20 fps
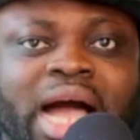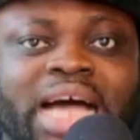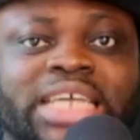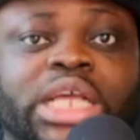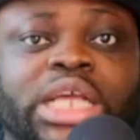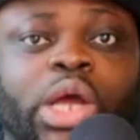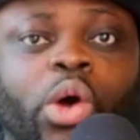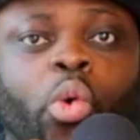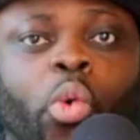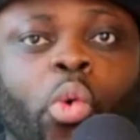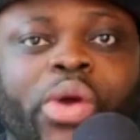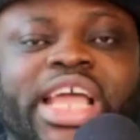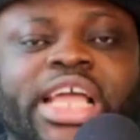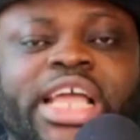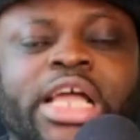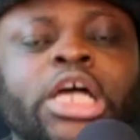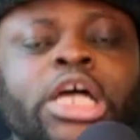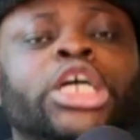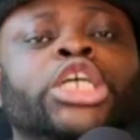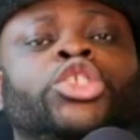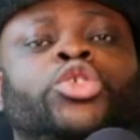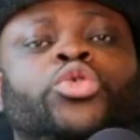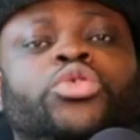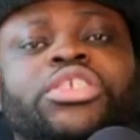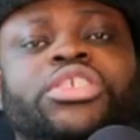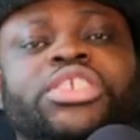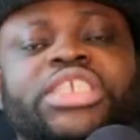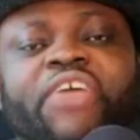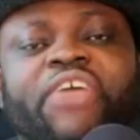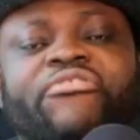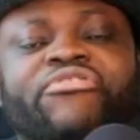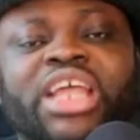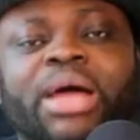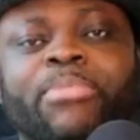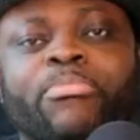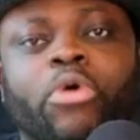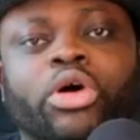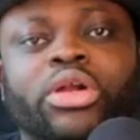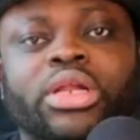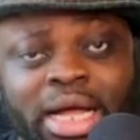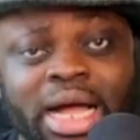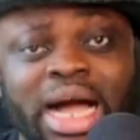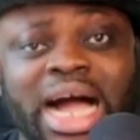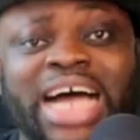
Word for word: as a way to save their money,